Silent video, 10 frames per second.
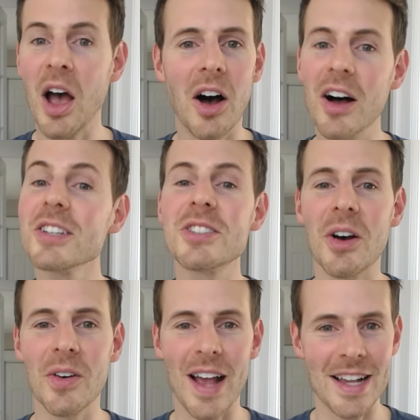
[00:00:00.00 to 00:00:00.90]

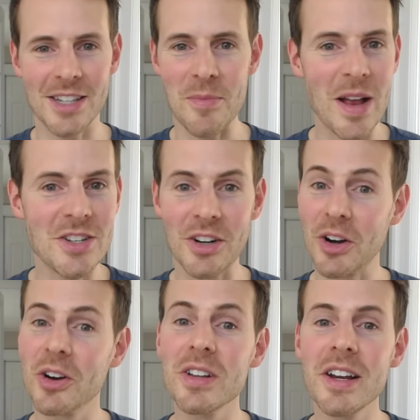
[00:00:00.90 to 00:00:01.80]
Also, as I mentioned
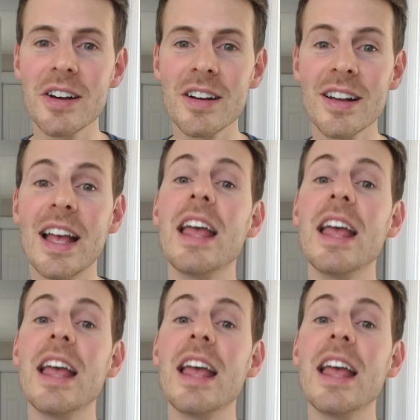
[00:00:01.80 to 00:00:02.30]
earlier,